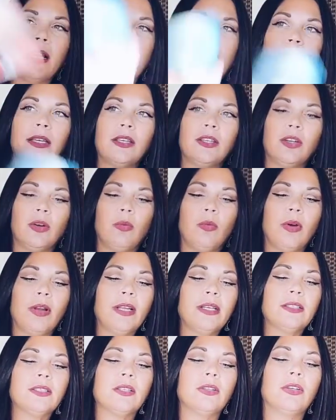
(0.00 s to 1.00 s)
like you're
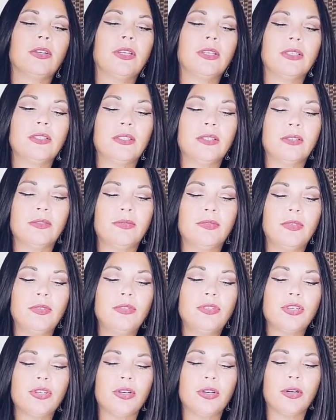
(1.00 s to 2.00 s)
wanting to look into the
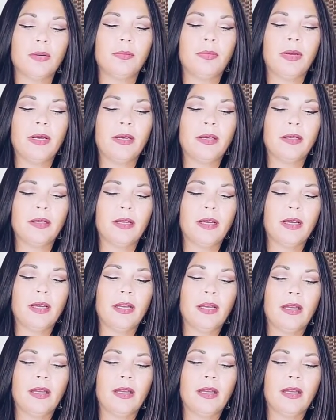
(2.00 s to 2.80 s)
future, but